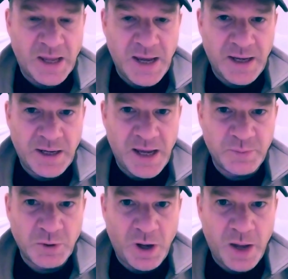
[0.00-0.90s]
And I'm
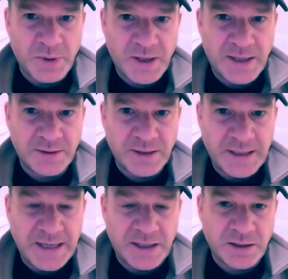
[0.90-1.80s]
Commandant
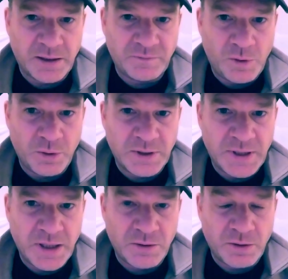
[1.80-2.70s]
Clink of Hogan
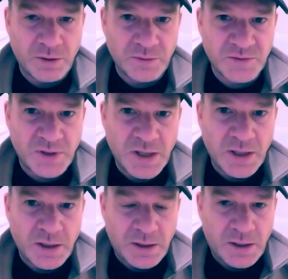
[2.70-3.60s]
Heroes.
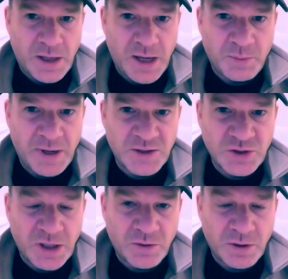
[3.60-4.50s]
And my
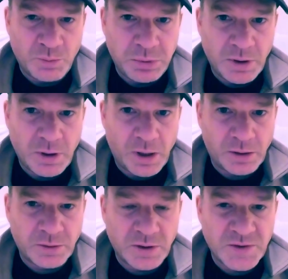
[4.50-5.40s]
General
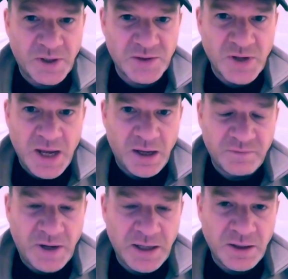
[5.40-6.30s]
Bookharter says, if
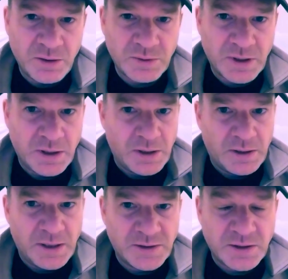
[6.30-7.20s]
I don't
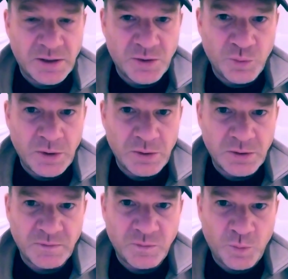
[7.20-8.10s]
get to the root
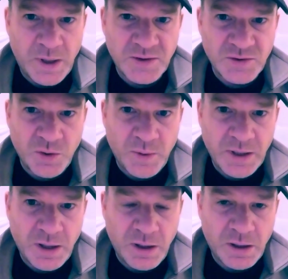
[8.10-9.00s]
of what is
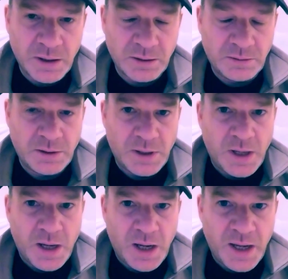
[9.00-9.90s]
going on,
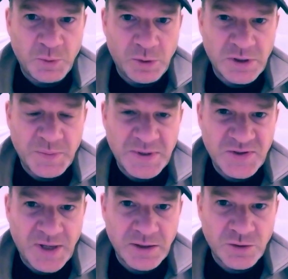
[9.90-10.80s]
I'm going to be
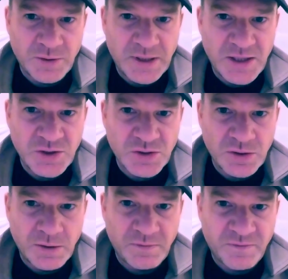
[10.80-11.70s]
sent to the
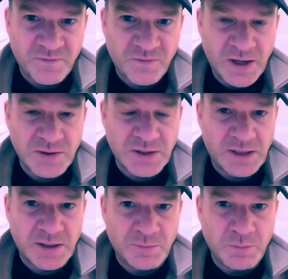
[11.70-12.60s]
Eastern Front
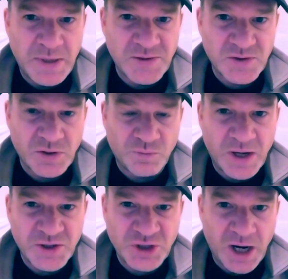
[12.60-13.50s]
in Minsk,
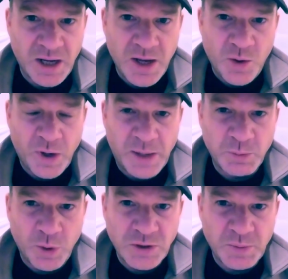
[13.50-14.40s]
Russia, where I'm
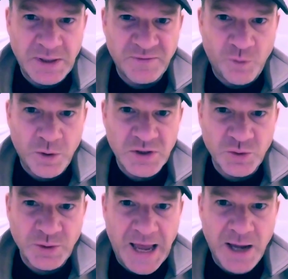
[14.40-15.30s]
going to be forced
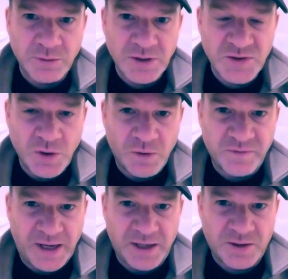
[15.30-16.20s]
to count
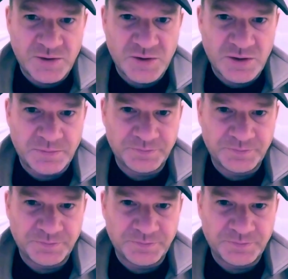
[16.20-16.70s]
snowflakes.